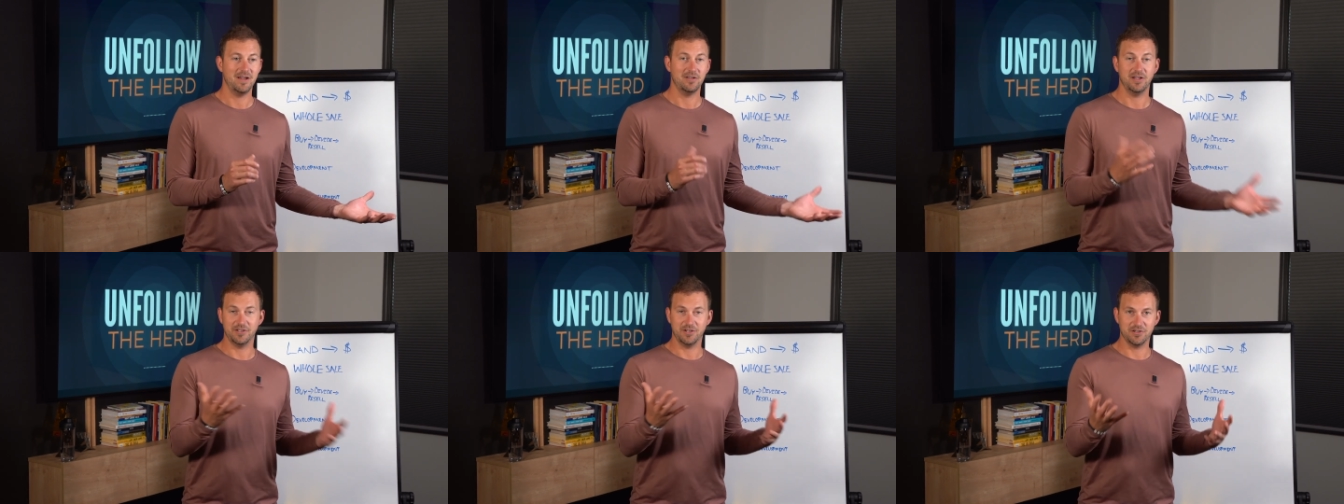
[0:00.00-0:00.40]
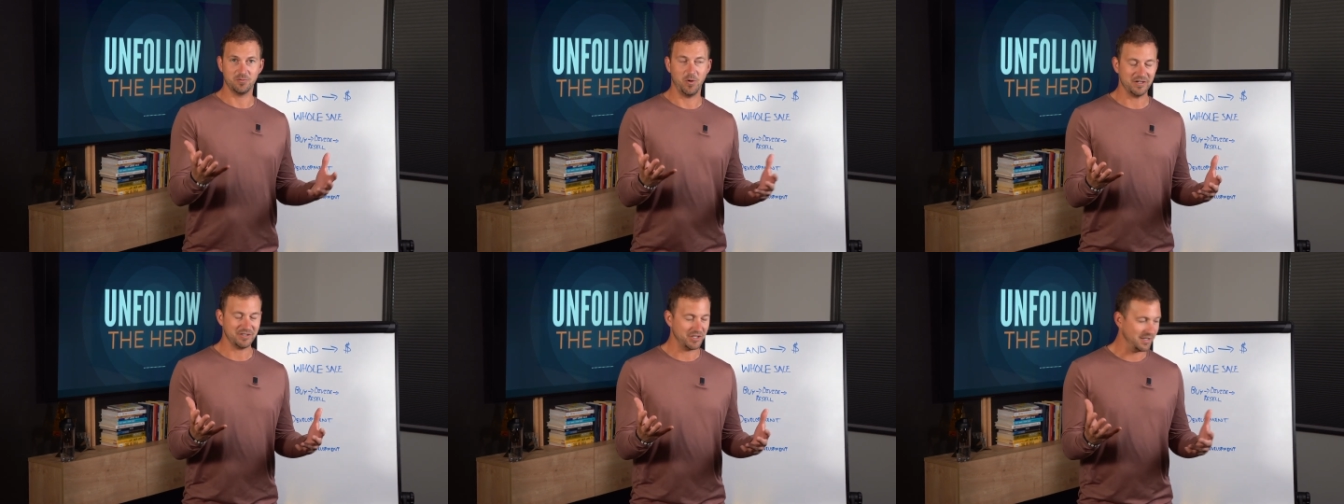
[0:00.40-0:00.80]
like you're
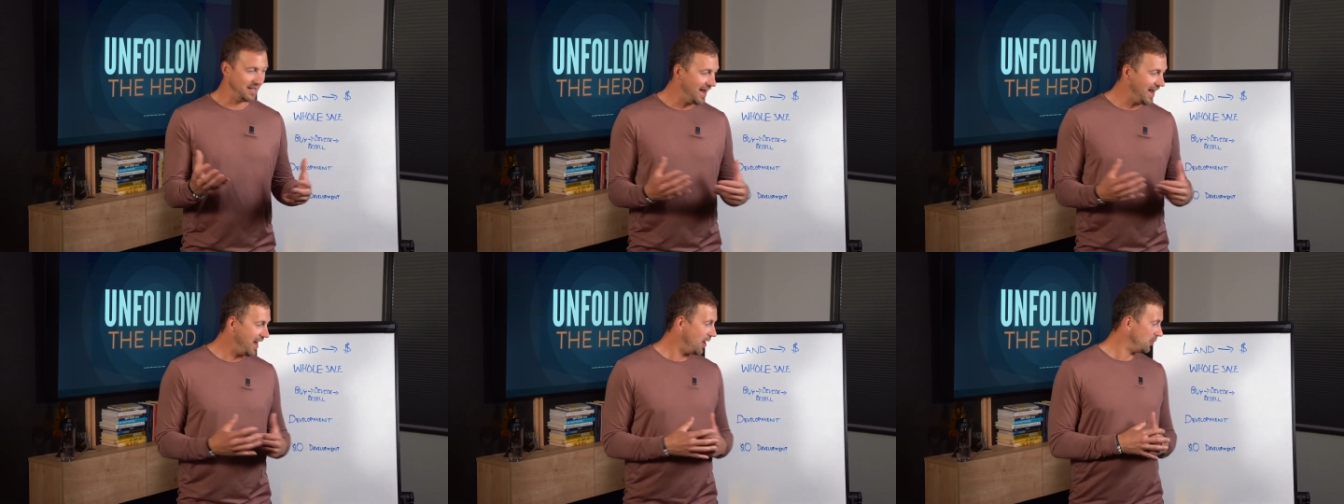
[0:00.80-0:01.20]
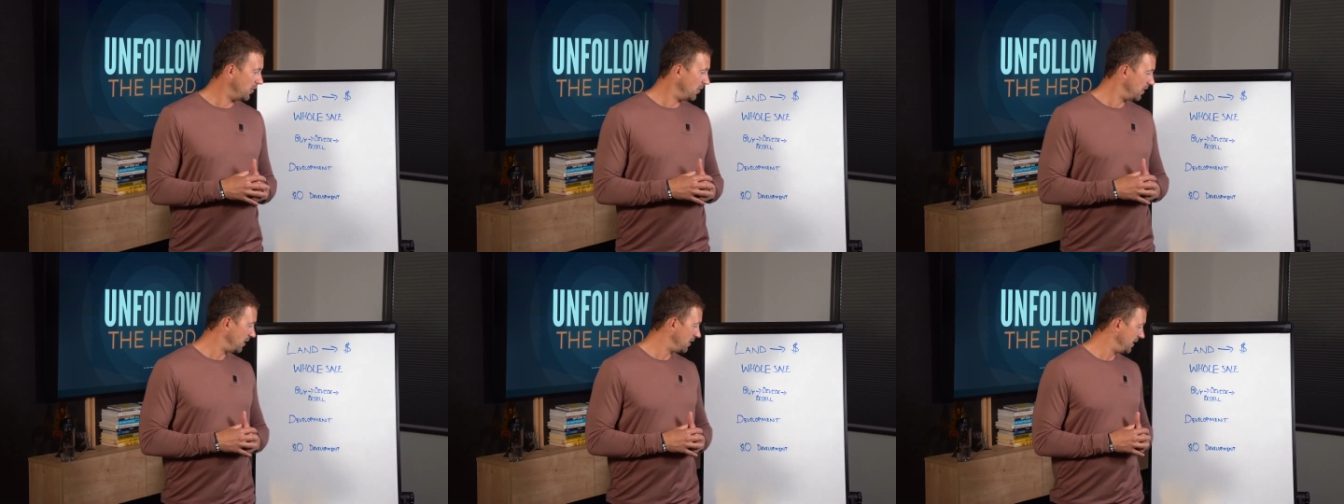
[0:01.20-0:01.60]
watching now,
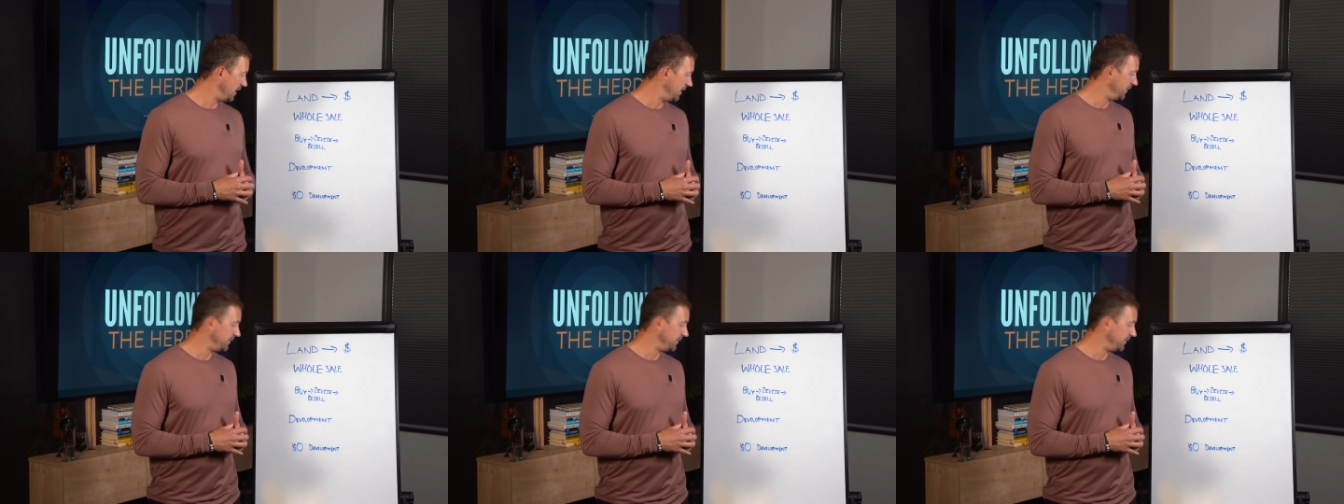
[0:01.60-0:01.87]
or if